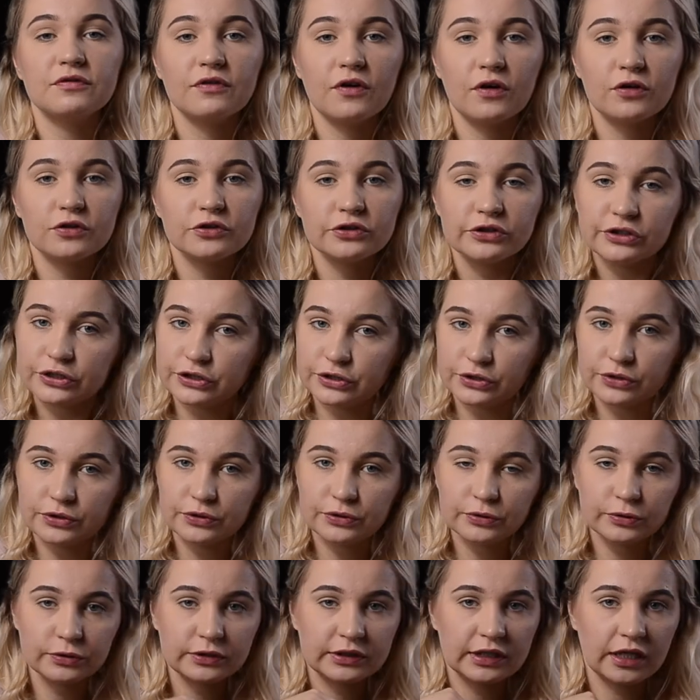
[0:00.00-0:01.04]
on
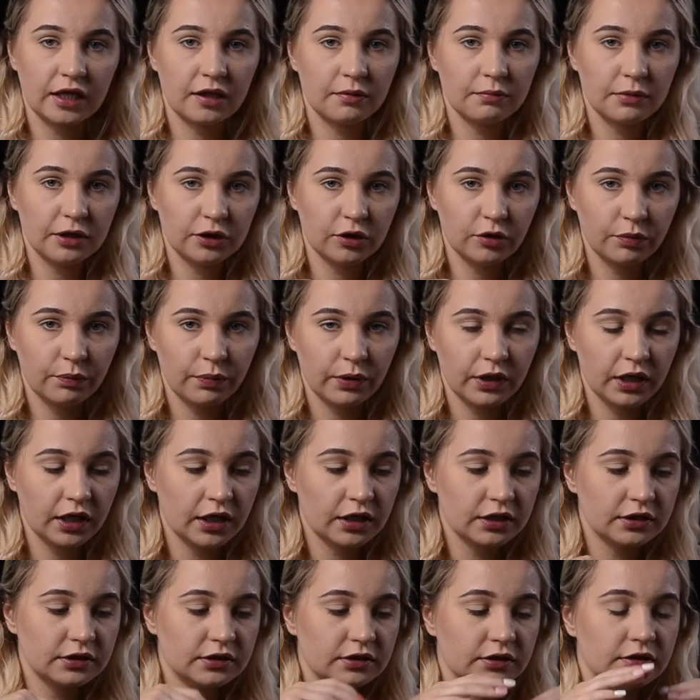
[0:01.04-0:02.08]
to the middle
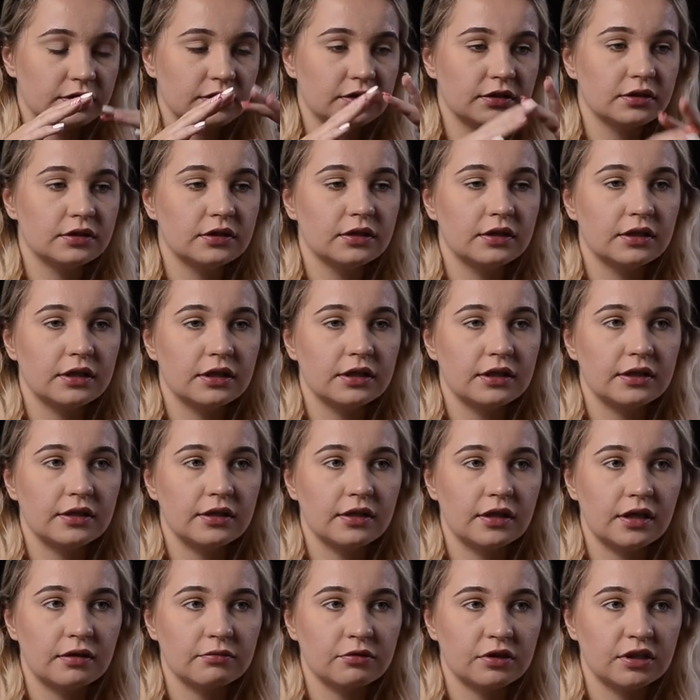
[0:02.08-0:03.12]
part.
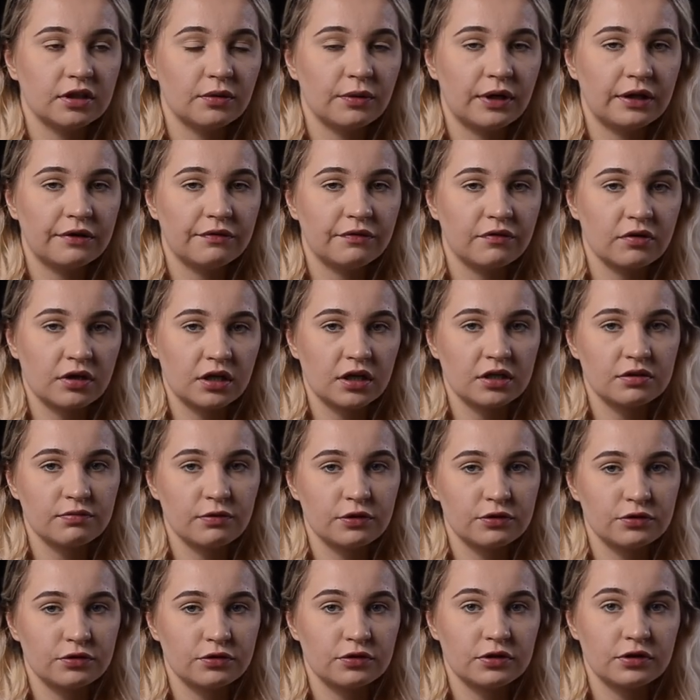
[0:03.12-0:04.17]
I'm gonna wait for
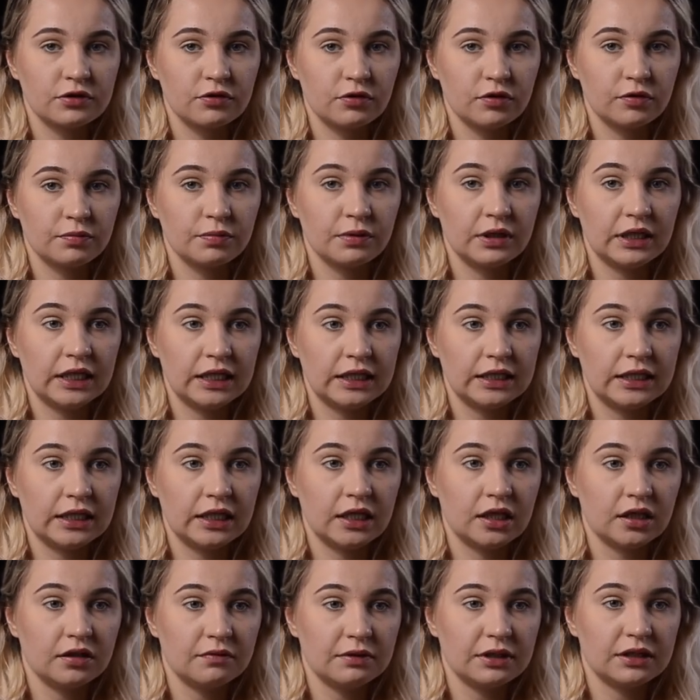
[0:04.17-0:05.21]
Gizmo to stop
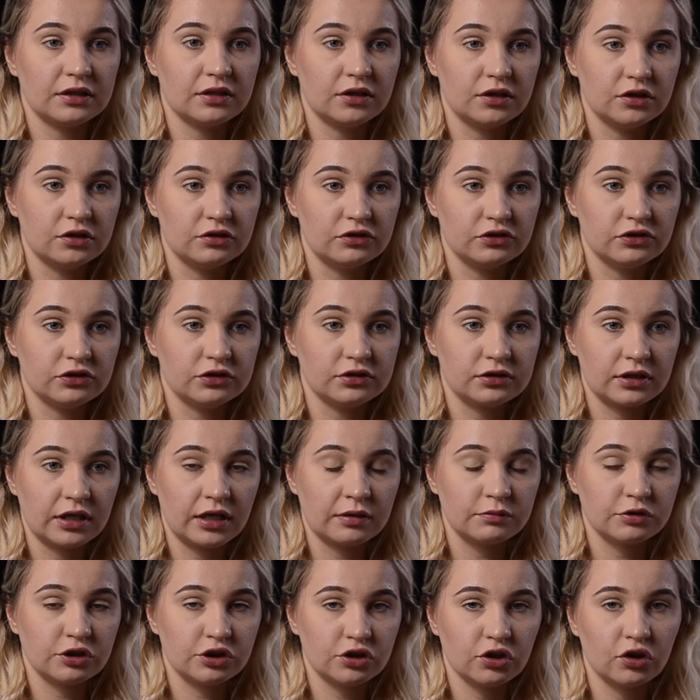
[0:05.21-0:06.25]
eating because
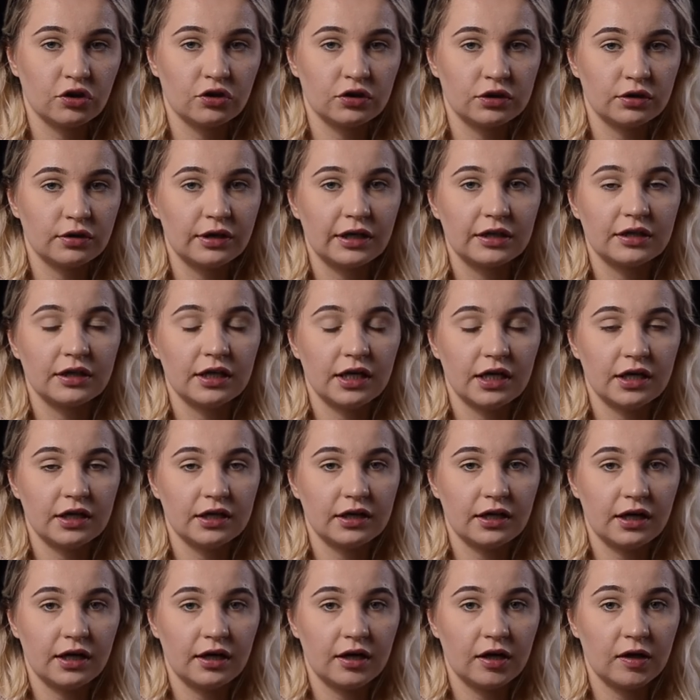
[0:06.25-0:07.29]
I'm sure you can hear
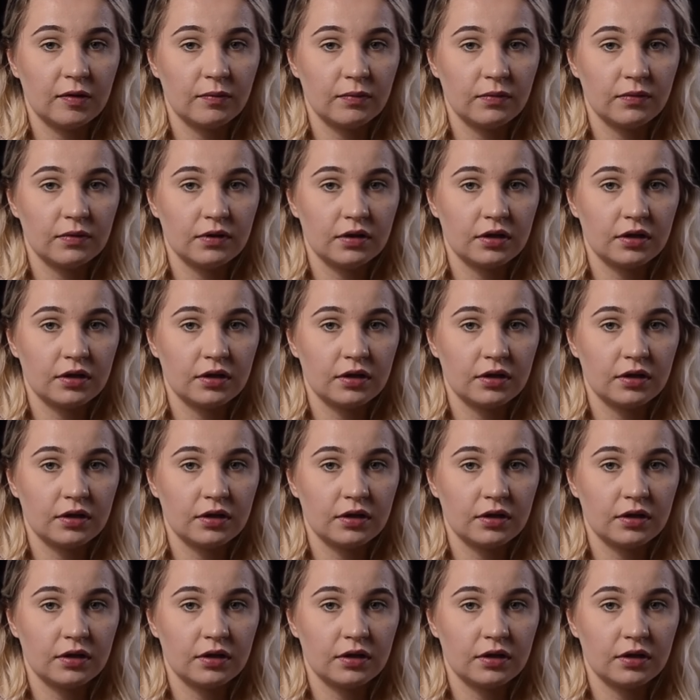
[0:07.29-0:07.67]
him.